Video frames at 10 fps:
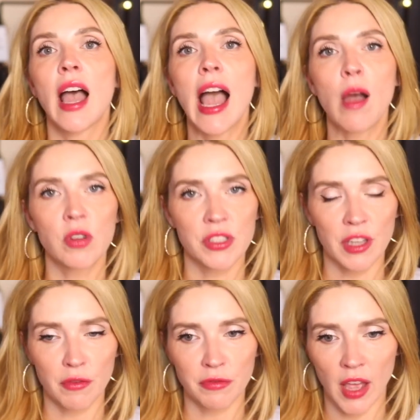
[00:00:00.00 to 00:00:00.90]
Hours
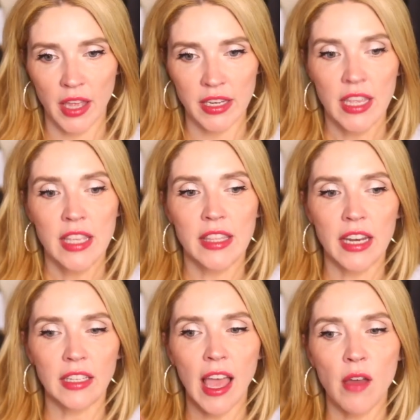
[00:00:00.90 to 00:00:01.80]
of fun that
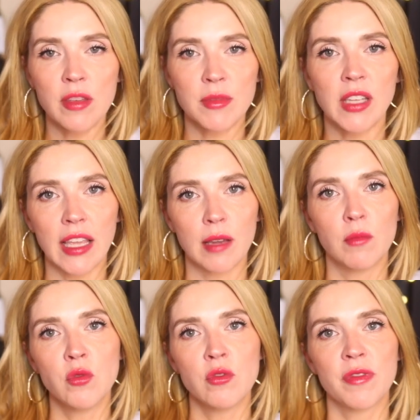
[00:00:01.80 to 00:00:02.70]
allow them to like
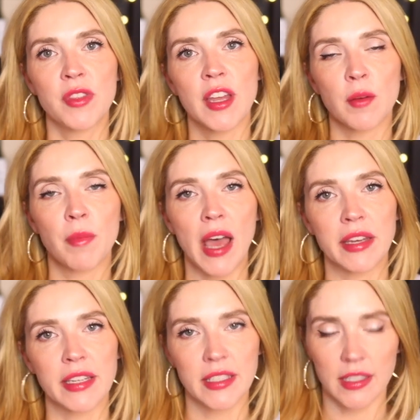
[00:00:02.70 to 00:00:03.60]
move their
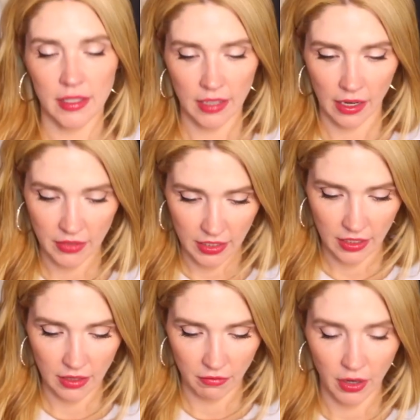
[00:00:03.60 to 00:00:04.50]
bodies instead of
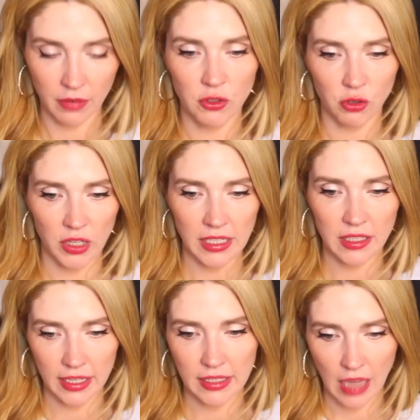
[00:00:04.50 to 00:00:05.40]
sit in front of screens
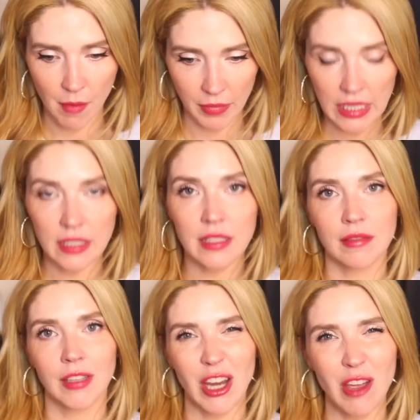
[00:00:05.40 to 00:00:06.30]
like zombies,
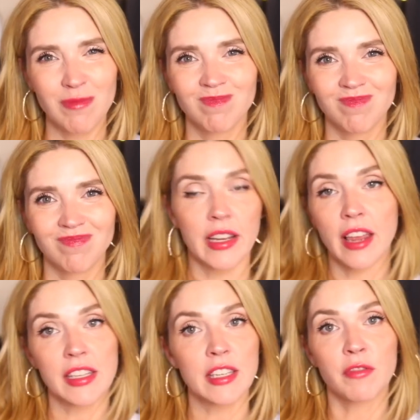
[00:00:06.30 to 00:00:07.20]
you know?
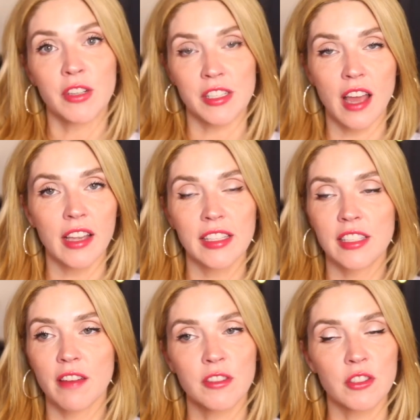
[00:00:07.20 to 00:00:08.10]
Now, listen for a stocking
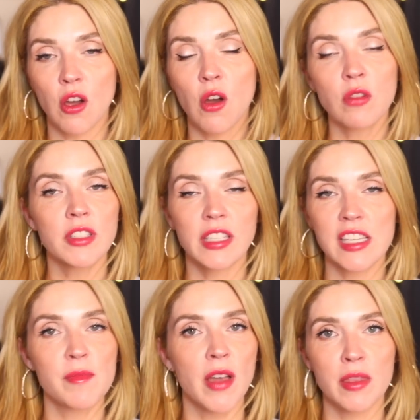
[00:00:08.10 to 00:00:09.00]
stuffer, don't
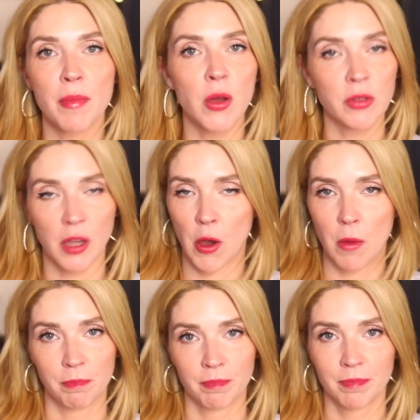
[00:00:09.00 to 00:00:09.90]
sleep on the bone
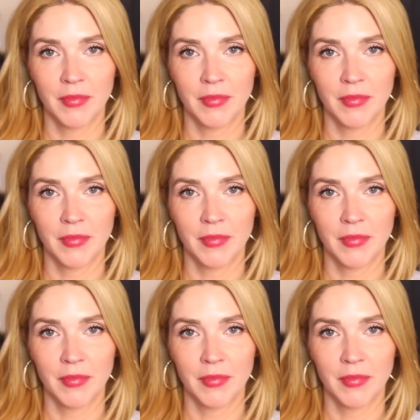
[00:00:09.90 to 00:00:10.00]
comb.